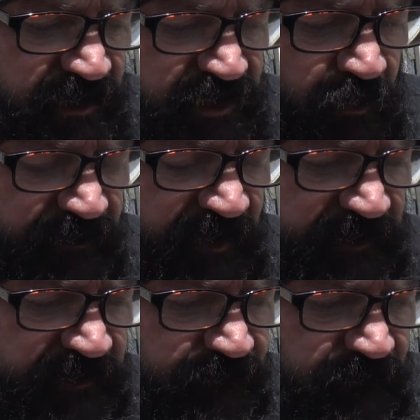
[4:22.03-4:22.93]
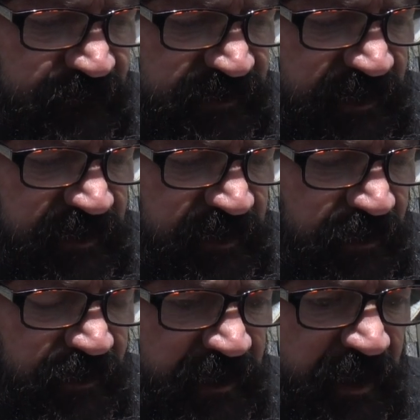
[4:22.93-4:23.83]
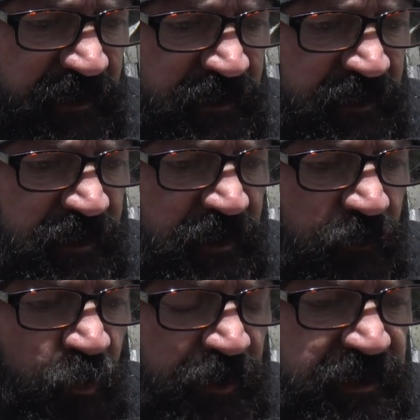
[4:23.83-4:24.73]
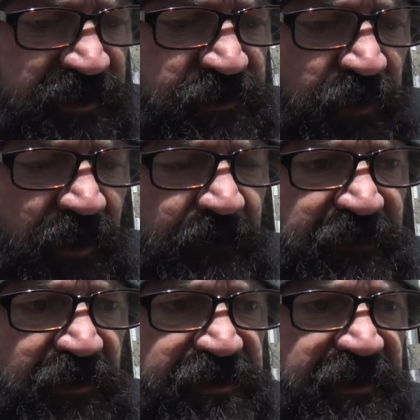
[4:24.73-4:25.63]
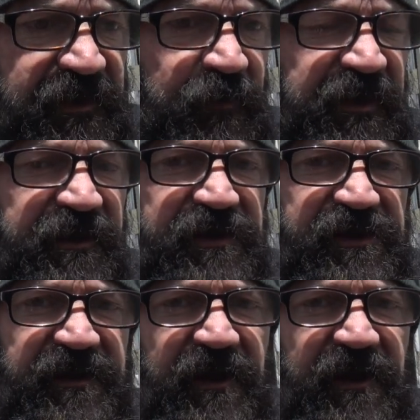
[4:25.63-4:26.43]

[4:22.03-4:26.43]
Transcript: So we're finally taking care of that. What his problem turns out to be, this is a